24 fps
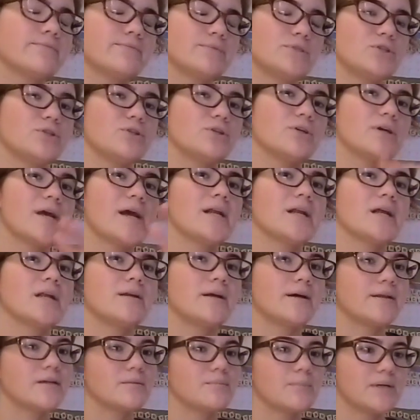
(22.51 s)
to create
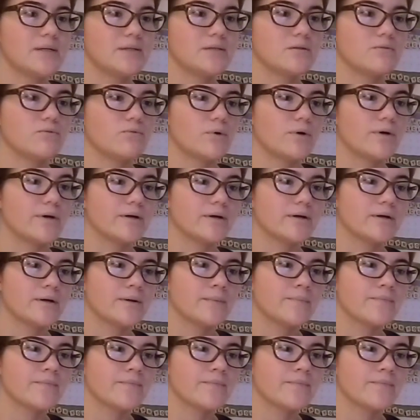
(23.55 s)
another piece of work.